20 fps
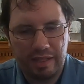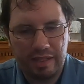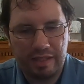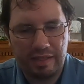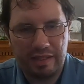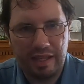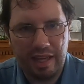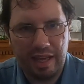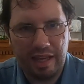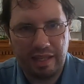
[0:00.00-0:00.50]

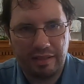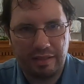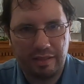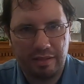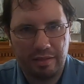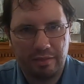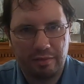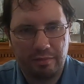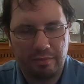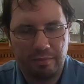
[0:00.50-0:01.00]
is
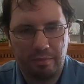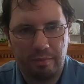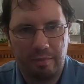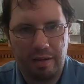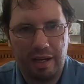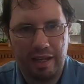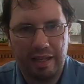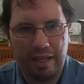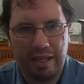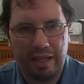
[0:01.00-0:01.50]
that
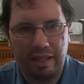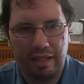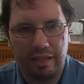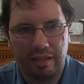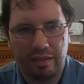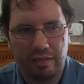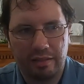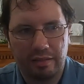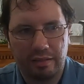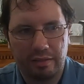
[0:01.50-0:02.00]

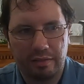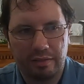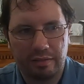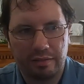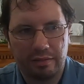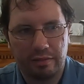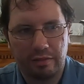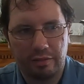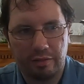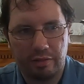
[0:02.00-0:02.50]
my
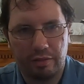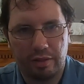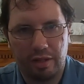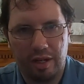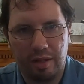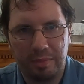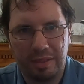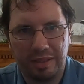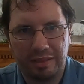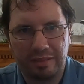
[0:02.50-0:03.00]

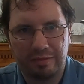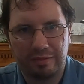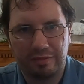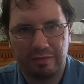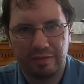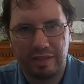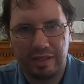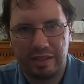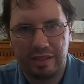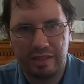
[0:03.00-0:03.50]
trauma
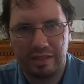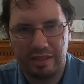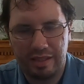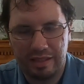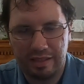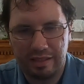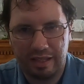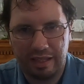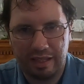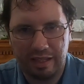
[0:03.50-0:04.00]

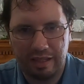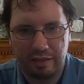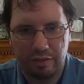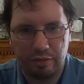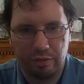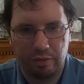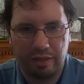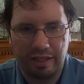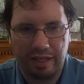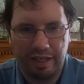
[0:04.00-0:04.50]
it's like a
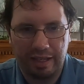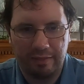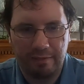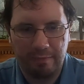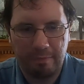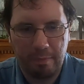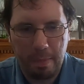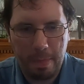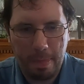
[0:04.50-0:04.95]
tree,